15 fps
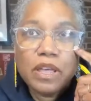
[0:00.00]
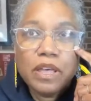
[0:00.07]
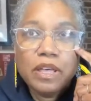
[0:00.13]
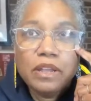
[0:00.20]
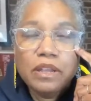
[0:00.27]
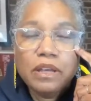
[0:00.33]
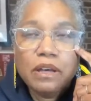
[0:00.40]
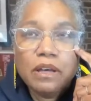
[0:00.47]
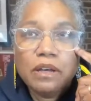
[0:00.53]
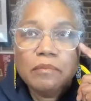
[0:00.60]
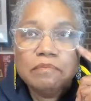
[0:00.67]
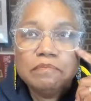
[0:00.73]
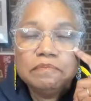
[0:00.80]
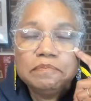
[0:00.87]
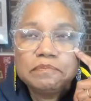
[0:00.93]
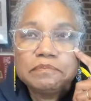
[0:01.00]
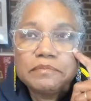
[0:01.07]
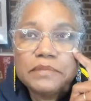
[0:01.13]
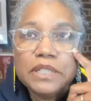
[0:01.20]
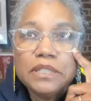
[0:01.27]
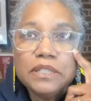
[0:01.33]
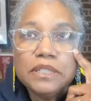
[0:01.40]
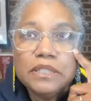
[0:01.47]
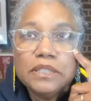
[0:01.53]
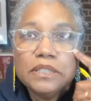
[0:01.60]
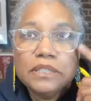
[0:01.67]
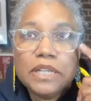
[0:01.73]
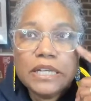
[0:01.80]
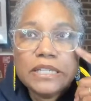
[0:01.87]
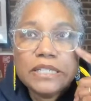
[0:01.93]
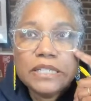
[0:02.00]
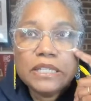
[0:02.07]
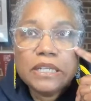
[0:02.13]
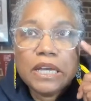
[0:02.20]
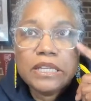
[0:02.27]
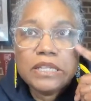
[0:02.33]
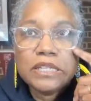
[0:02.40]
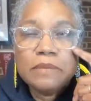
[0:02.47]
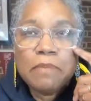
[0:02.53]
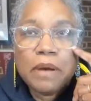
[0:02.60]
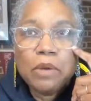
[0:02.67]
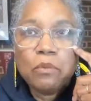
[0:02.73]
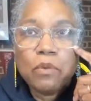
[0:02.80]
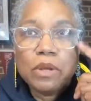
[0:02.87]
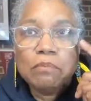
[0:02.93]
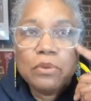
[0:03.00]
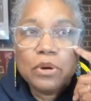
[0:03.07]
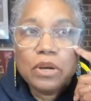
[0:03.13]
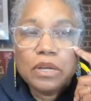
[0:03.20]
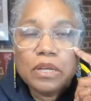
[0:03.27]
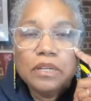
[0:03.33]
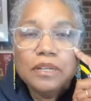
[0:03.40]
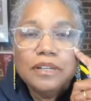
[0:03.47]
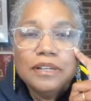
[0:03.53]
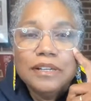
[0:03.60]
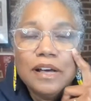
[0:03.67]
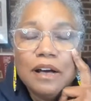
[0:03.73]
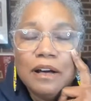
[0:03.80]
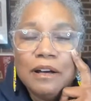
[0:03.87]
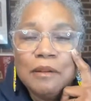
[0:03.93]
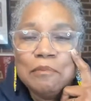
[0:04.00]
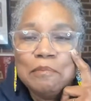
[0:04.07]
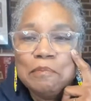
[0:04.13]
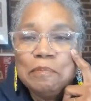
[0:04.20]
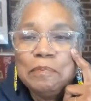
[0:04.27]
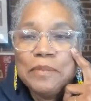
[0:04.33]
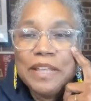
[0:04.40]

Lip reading: and I did buy one book, and